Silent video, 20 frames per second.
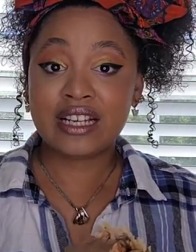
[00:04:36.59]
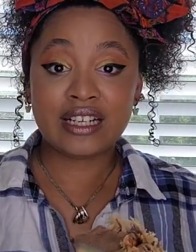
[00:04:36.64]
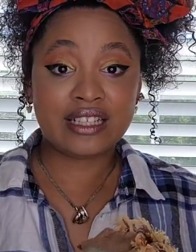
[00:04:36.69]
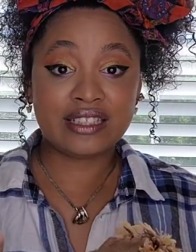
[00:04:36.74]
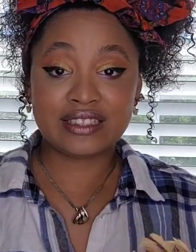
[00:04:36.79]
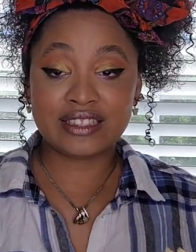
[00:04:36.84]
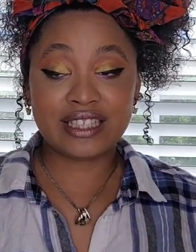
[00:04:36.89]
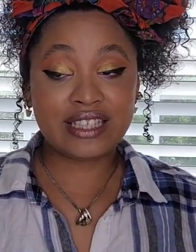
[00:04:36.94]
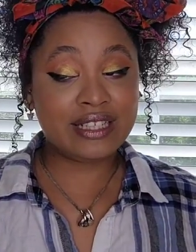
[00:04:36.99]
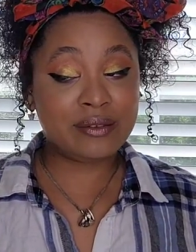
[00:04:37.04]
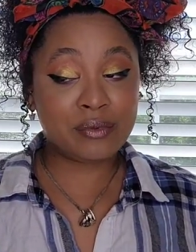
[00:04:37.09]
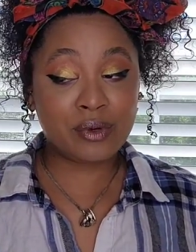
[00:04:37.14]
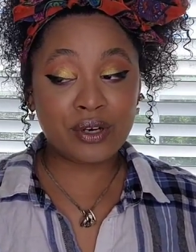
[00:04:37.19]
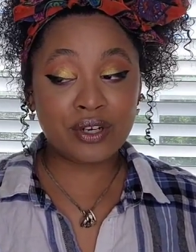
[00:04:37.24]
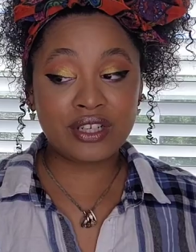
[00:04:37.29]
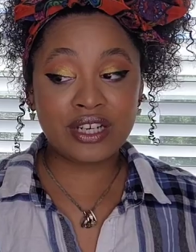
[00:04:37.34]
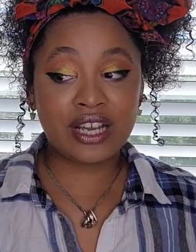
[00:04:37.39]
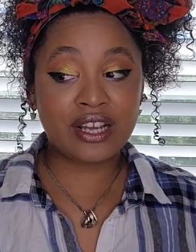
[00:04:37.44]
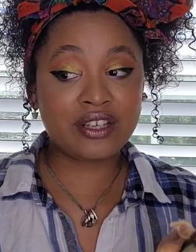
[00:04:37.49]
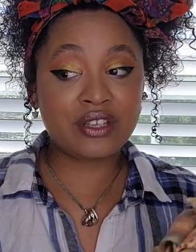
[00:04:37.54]
because any
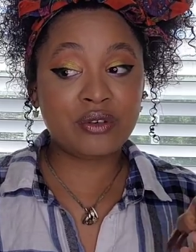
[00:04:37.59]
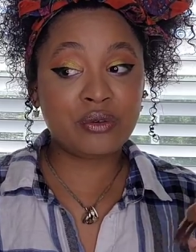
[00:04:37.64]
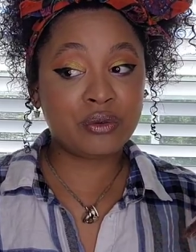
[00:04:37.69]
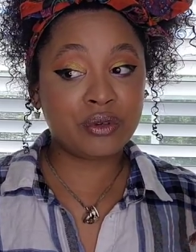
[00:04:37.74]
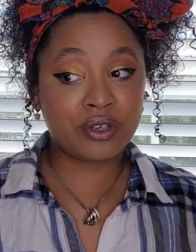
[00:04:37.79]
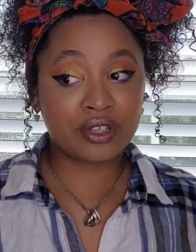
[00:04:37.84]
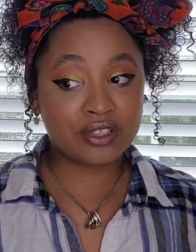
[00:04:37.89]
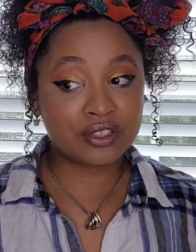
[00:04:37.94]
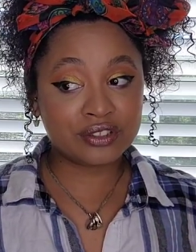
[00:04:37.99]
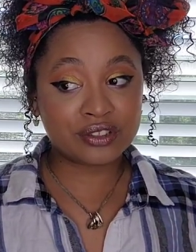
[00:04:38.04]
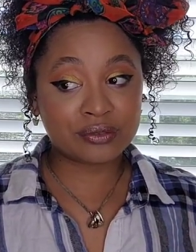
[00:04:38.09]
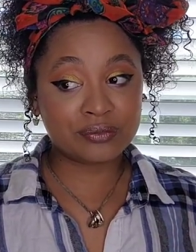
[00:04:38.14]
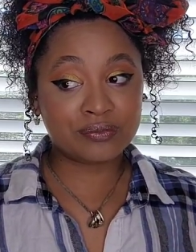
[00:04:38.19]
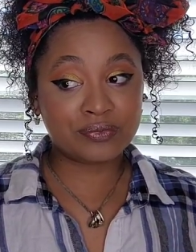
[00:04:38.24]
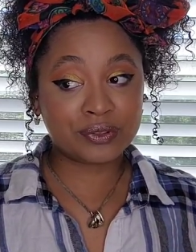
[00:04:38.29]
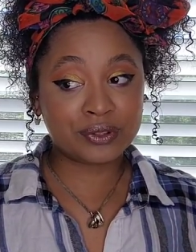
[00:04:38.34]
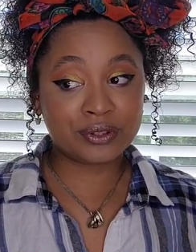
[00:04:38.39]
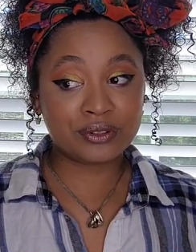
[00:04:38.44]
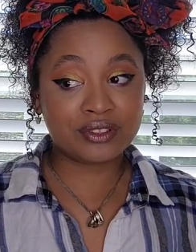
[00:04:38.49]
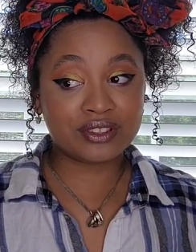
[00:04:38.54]
one now you order some
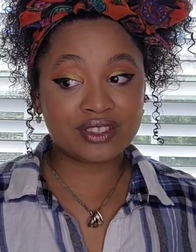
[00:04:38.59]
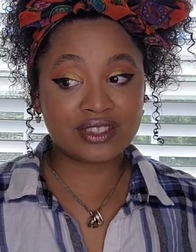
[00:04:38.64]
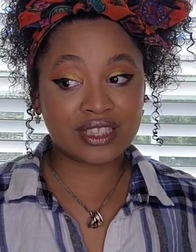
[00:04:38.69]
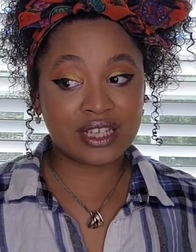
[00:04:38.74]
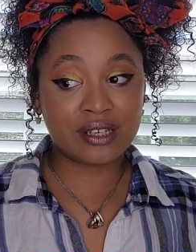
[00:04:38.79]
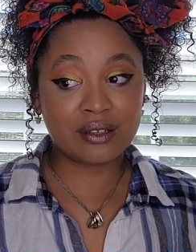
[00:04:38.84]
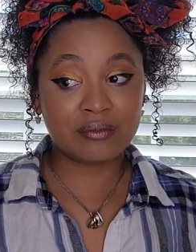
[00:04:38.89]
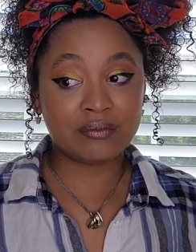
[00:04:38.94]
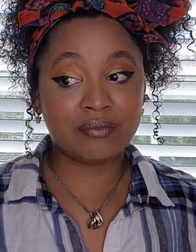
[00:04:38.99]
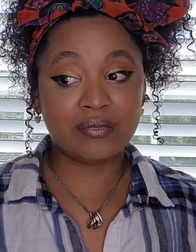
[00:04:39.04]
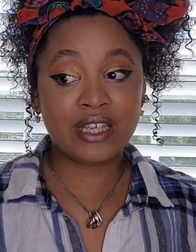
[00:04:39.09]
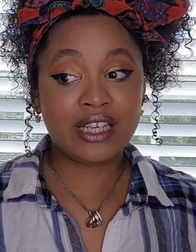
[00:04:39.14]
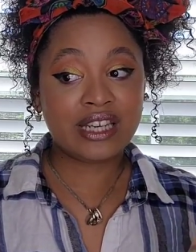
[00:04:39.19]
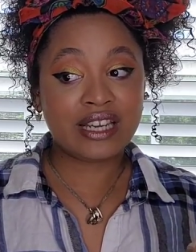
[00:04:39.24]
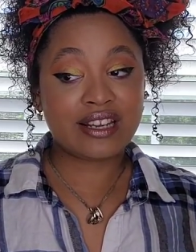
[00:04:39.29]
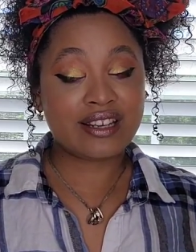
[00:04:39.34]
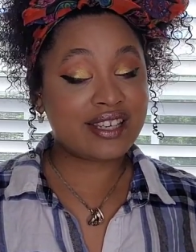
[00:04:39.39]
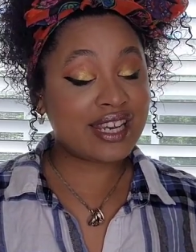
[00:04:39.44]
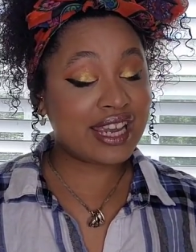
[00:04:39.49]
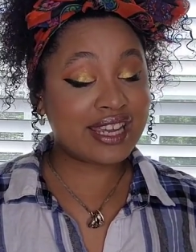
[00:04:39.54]
food or something,
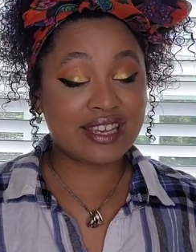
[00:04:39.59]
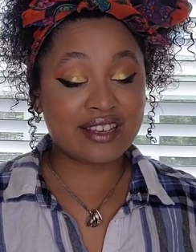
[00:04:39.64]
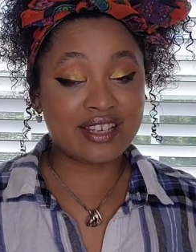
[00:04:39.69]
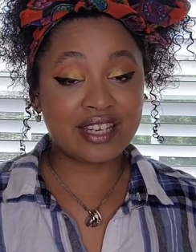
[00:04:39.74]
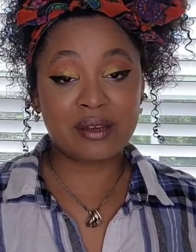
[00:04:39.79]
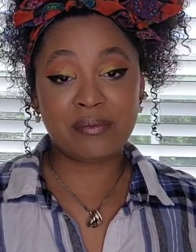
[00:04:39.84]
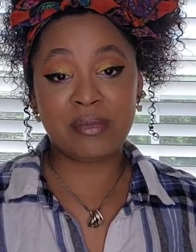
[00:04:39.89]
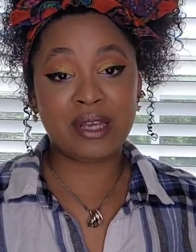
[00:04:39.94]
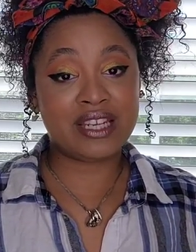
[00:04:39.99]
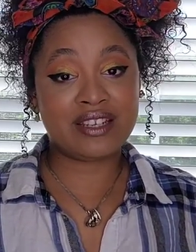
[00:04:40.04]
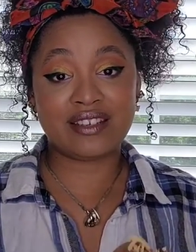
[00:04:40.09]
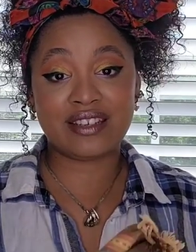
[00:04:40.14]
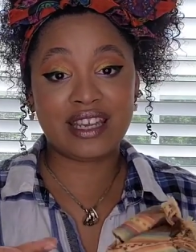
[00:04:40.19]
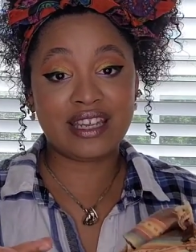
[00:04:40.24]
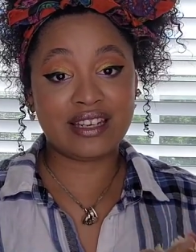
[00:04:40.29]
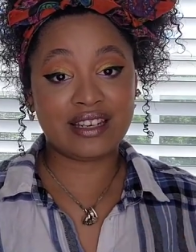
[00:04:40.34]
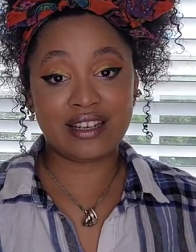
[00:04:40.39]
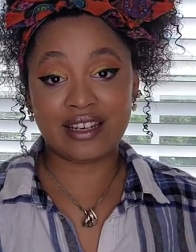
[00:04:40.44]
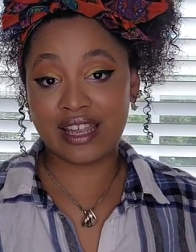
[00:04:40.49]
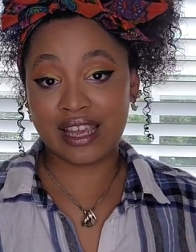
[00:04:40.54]
it take you 10 minutes to
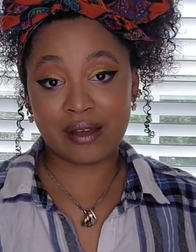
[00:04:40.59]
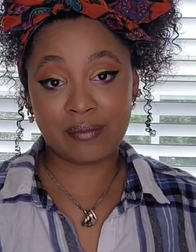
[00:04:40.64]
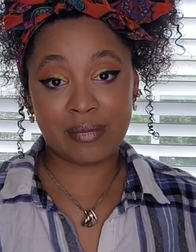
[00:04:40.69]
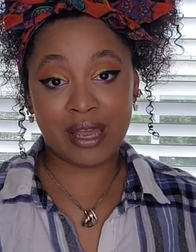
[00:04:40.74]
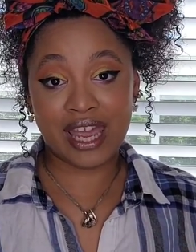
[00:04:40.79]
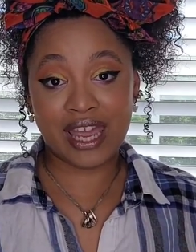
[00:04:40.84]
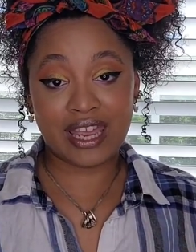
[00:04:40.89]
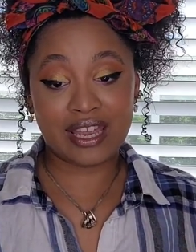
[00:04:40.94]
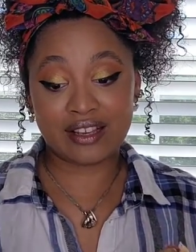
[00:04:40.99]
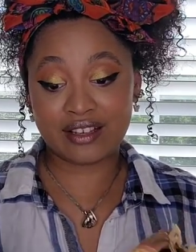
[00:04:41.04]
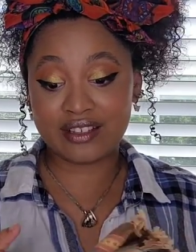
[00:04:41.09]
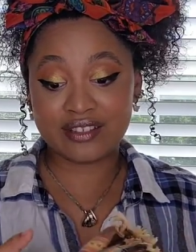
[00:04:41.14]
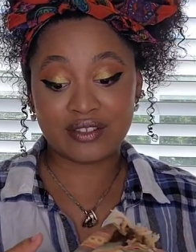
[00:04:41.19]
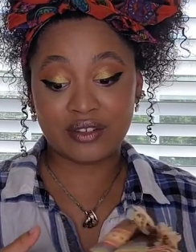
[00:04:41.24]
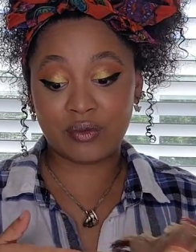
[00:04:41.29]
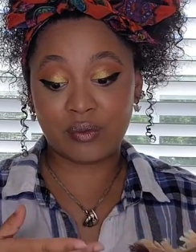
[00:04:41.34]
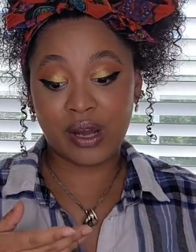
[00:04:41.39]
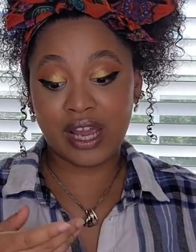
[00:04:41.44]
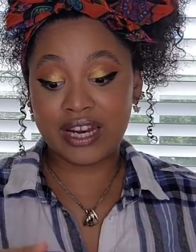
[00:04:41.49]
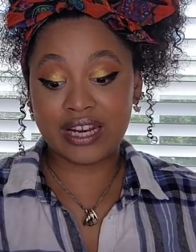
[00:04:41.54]
get in the damn bag
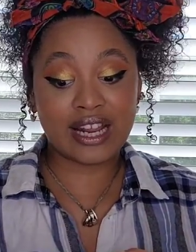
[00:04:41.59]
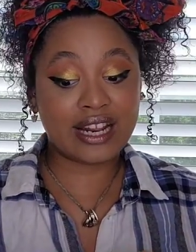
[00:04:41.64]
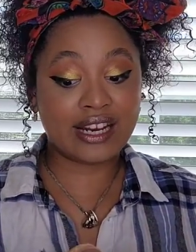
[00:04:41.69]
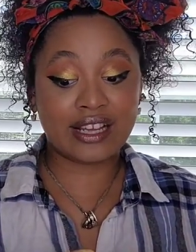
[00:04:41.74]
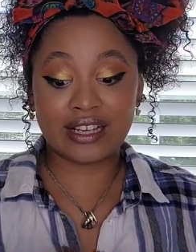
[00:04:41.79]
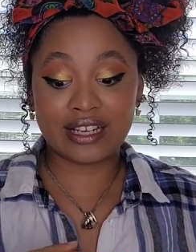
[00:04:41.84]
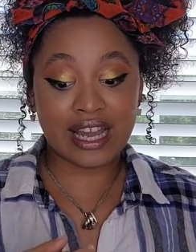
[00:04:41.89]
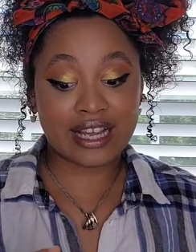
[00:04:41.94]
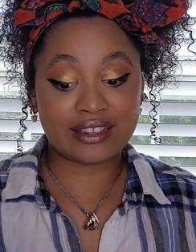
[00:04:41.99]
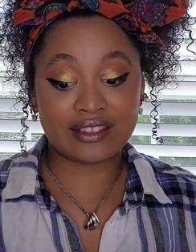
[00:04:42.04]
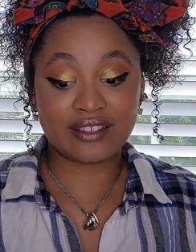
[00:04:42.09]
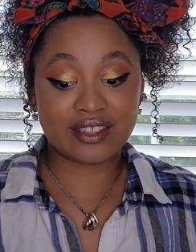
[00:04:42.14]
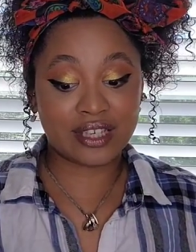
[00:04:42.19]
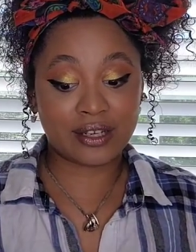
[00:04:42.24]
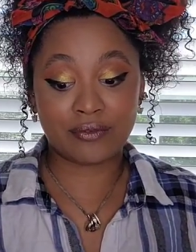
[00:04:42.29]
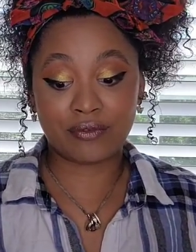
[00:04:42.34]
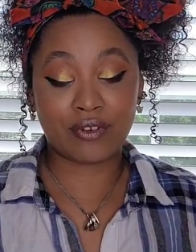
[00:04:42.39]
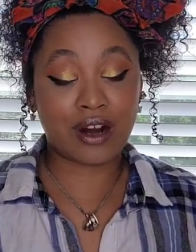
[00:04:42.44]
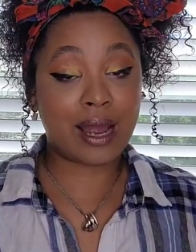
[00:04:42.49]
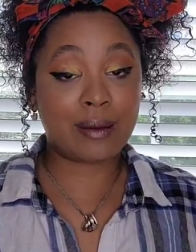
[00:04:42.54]
because the way they done got the
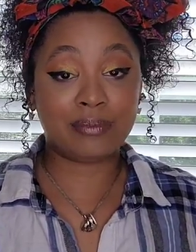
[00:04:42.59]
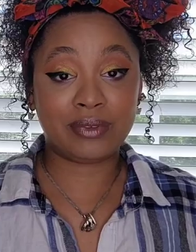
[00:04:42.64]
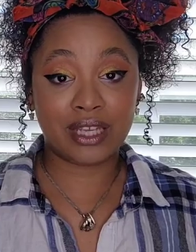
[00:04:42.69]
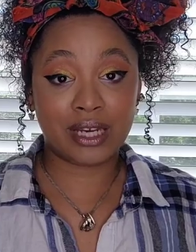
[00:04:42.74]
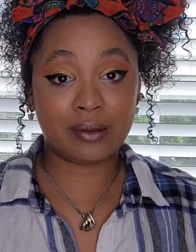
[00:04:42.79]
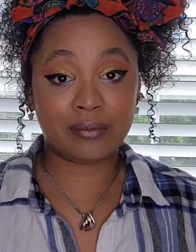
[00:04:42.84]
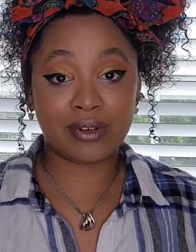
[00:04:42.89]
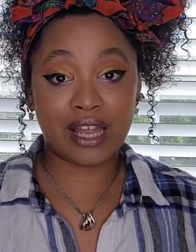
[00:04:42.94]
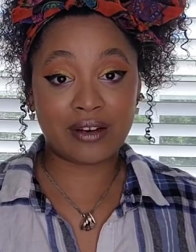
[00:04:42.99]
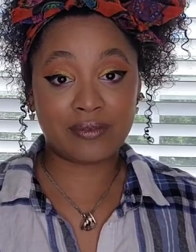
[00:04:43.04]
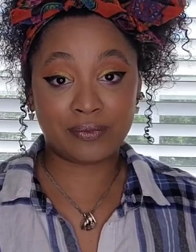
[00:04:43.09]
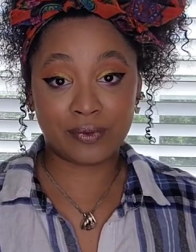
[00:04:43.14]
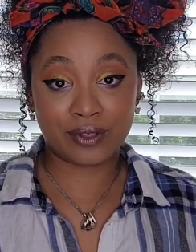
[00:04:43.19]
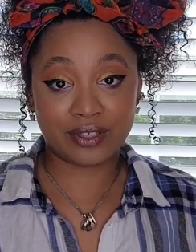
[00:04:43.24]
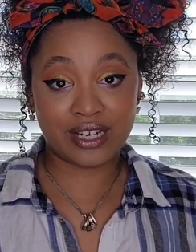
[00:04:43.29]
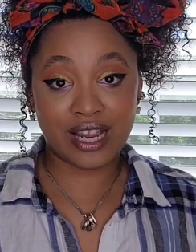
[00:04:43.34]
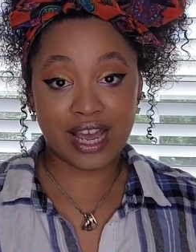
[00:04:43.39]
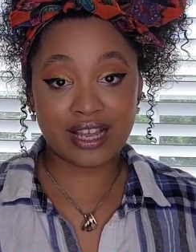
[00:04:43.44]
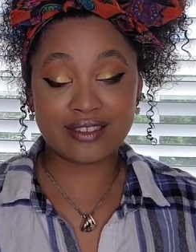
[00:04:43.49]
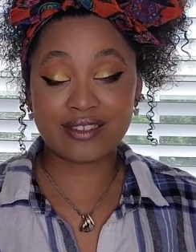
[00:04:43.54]
stuff wrapped up like
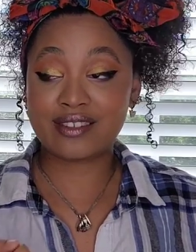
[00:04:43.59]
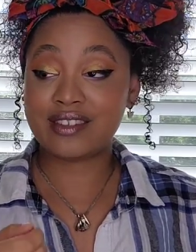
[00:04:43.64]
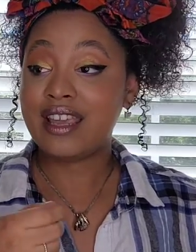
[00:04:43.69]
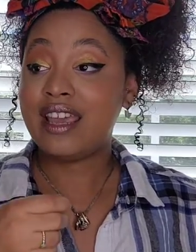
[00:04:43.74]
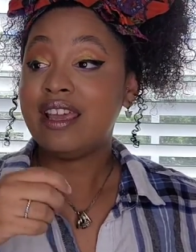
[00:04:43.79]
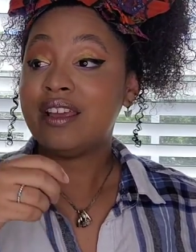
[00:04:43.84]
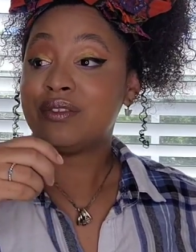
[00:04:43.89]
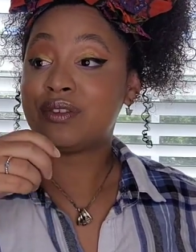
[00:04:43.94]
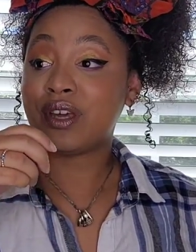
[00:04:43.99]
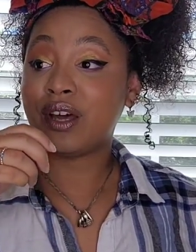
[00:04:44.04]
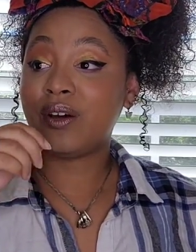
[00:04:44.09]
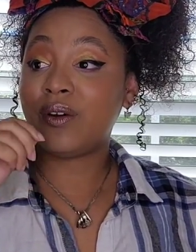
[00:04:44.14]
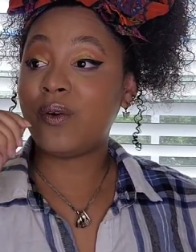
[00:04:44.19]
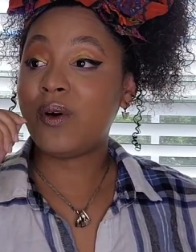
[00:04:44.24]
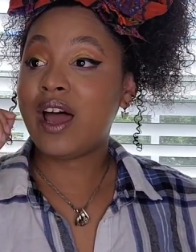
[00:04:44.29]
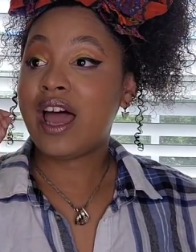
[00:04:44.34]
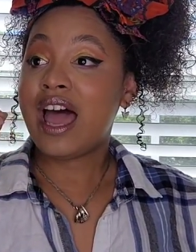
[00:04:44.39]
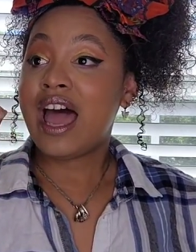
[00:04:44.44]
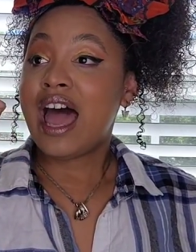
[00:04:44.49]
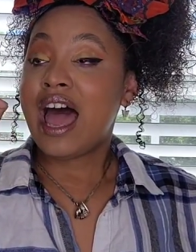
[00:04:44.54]
Fort Knox.
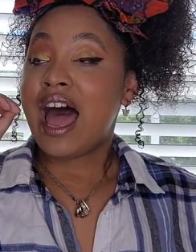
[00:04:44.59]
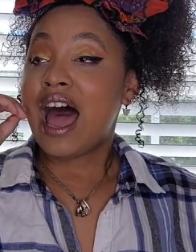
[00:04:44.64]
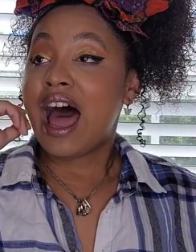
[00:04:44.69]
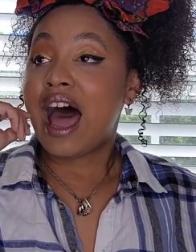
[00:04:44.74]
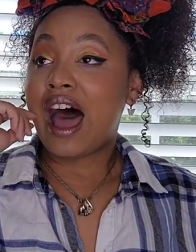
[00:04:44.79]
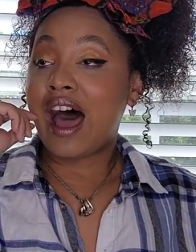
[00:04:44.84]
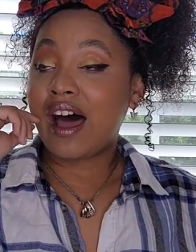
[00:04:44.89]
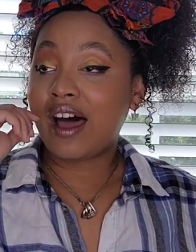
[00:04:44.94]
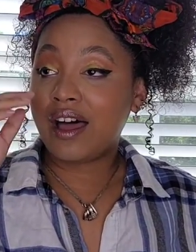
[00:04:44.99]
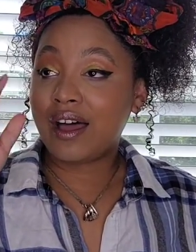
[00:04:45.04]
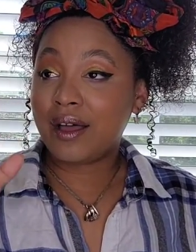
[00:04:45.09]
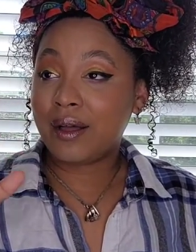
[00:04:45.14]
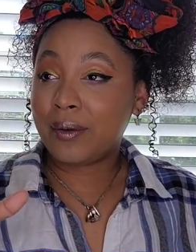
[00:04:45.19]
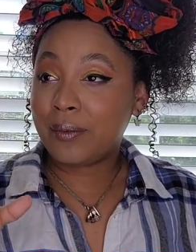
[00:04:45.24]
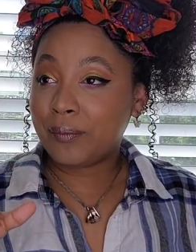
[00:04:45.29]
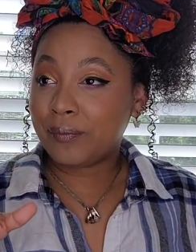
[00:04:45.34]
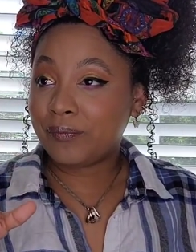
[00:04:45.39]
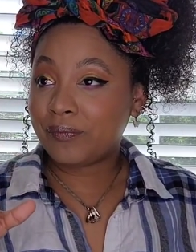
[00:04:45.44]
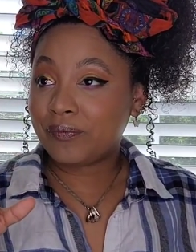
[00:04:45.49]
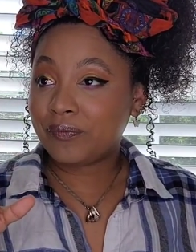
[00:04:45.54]
So
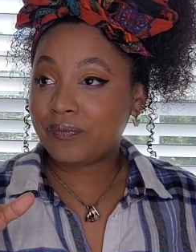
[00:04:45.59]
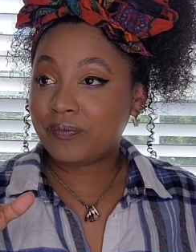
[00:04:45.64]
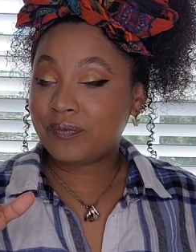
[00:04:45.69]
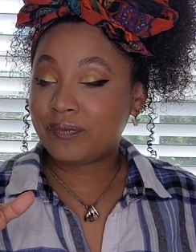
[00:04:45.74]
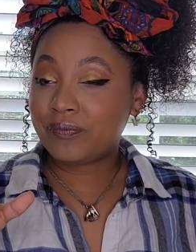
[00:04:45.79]
um,